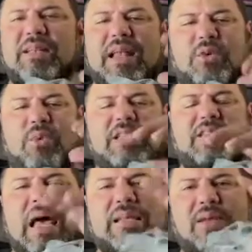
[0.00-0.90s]
Like the razor,
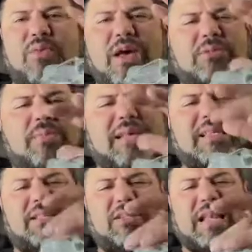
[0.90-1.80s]
I've seen Resperonics, and
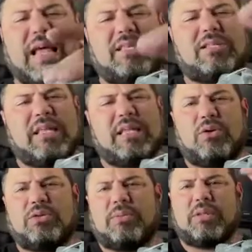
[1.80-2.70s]
it just got this thing that
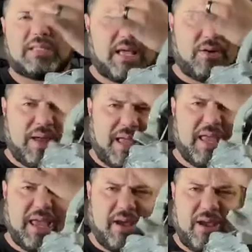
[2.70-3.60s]
goes up the center right here.